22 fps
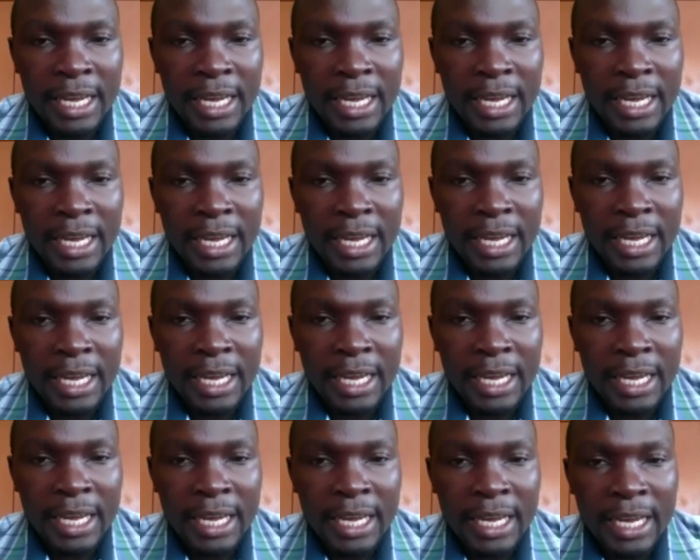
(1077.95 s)

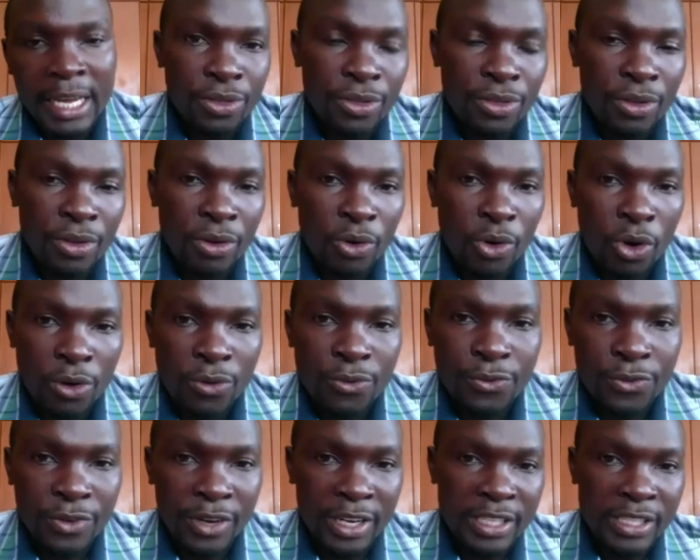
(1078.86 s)
in the youth
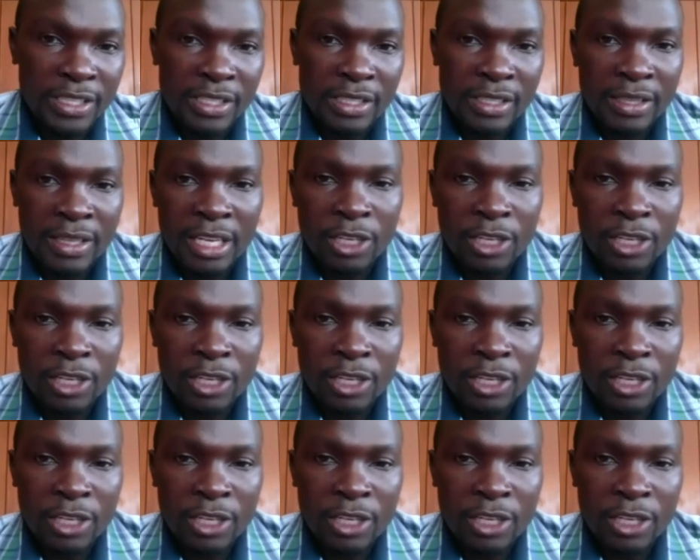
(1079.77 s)
conference